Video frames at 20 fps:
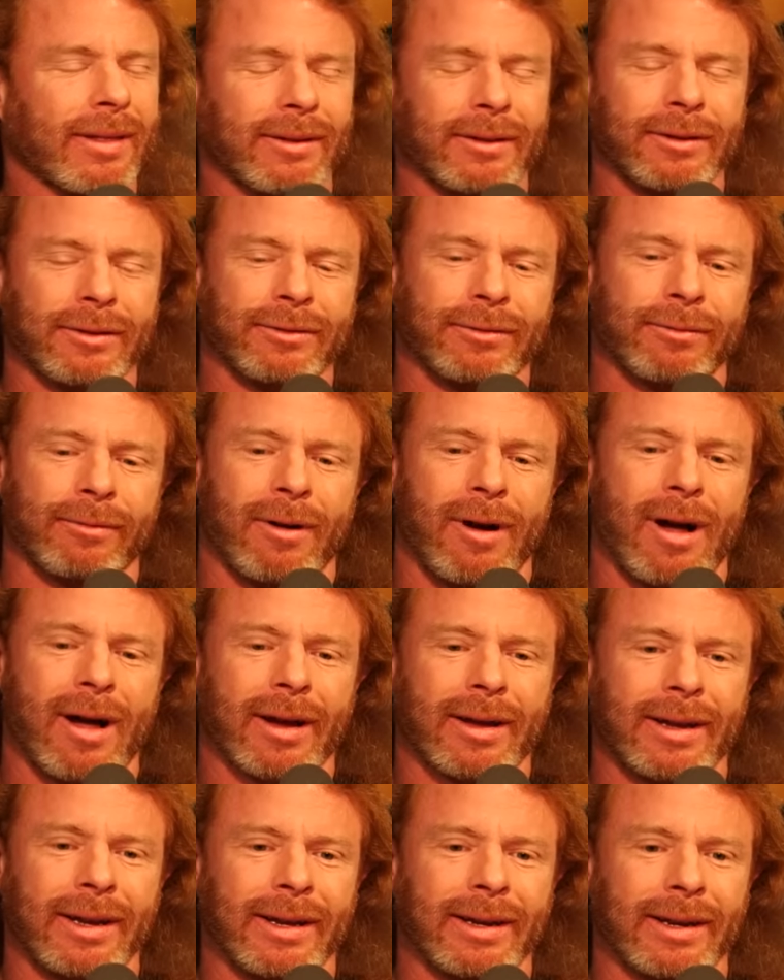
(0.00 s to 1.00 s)
they're just
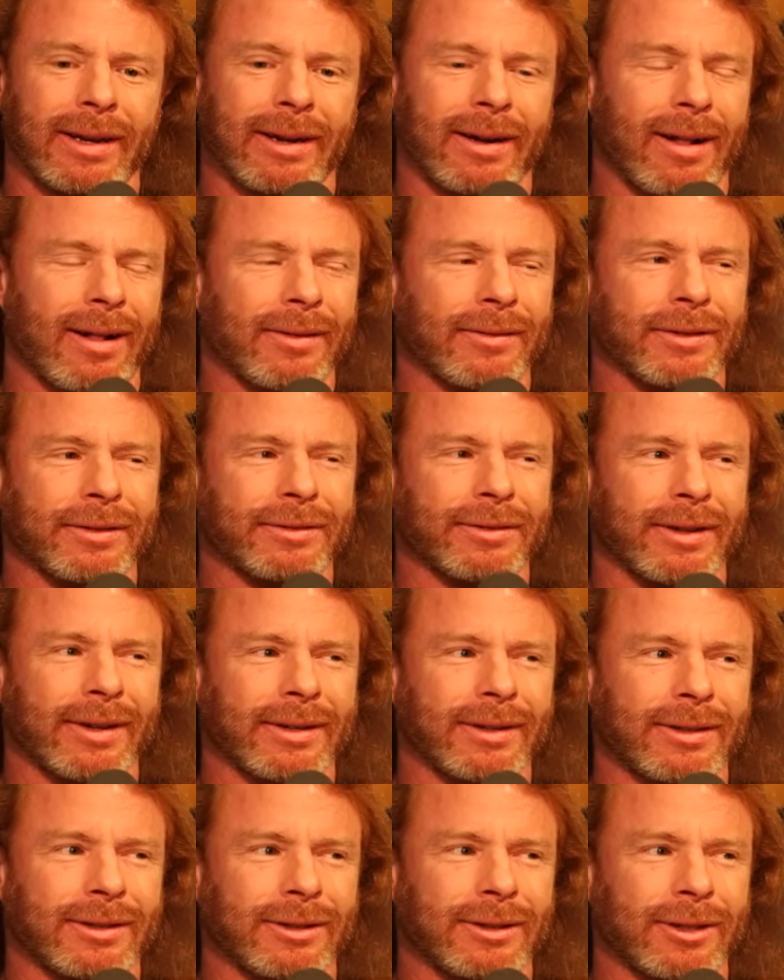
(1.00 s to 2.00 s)
walking, and all of a
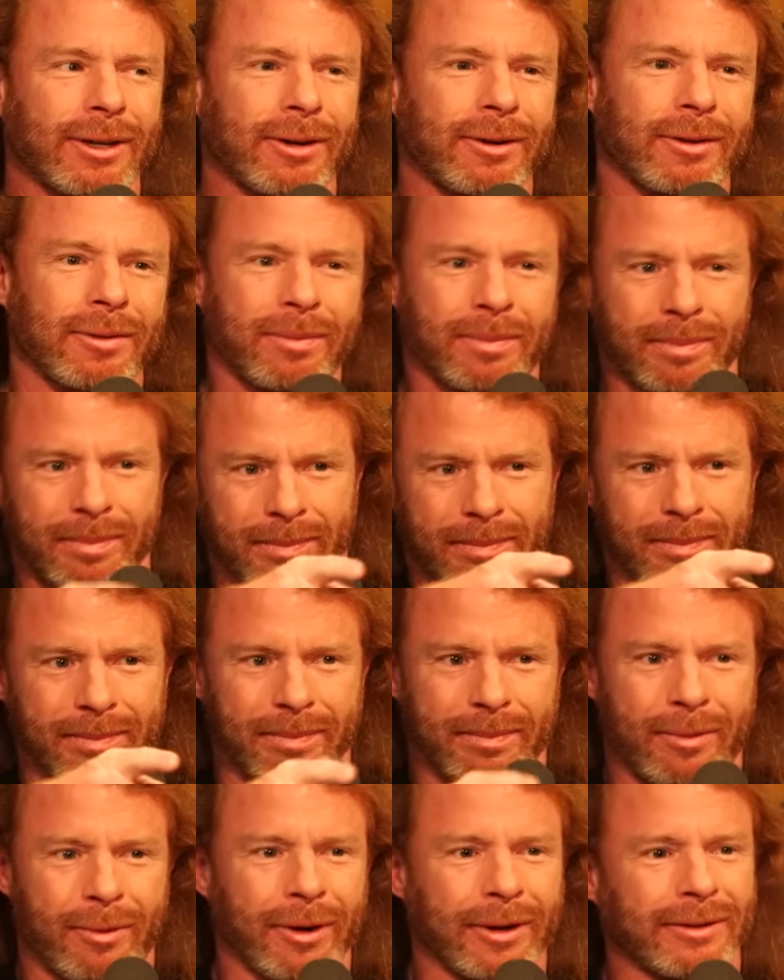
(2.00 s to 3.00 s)
sudden, Joe
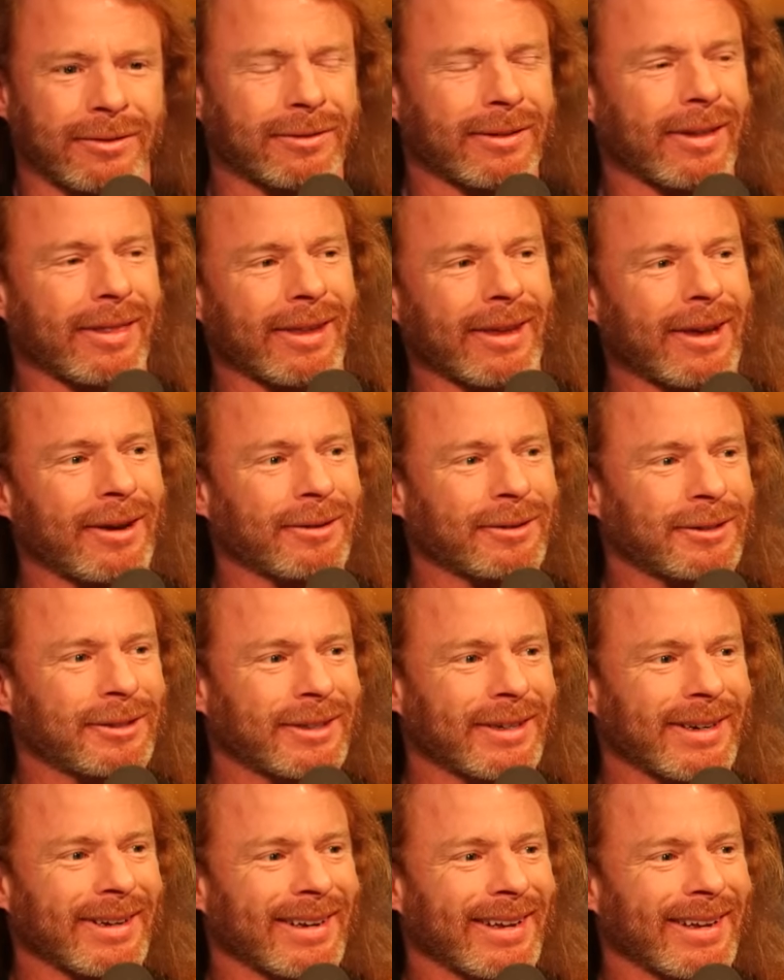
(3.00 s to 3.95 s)
points to the ocean.